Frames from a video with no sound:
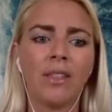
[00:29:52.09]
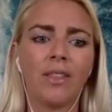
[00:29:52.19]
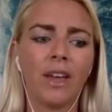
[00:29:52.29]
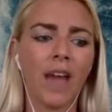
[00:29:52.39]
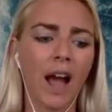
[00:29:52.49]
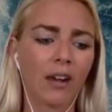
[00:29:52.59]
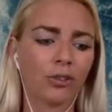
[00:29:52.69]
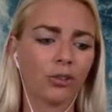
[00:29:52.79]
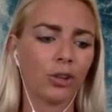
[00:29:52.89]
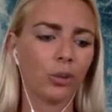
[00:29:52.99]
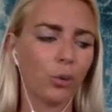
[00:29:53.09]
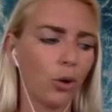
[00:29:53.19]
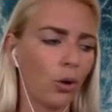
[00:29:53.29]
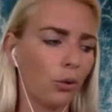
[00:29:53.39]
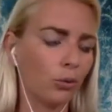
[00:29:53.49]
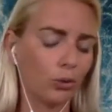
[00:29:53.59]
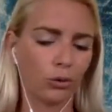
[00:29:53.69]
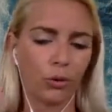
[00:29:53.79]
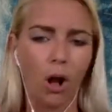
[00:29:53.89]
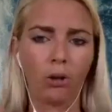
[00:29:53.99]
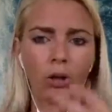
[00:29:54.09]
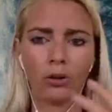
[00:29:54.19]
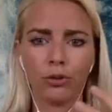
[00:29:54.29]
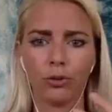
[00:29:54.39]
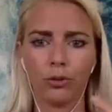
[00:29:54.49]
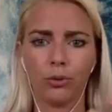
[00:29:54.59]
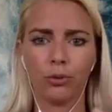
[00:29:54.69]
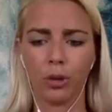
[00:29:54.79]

they actually will crawl into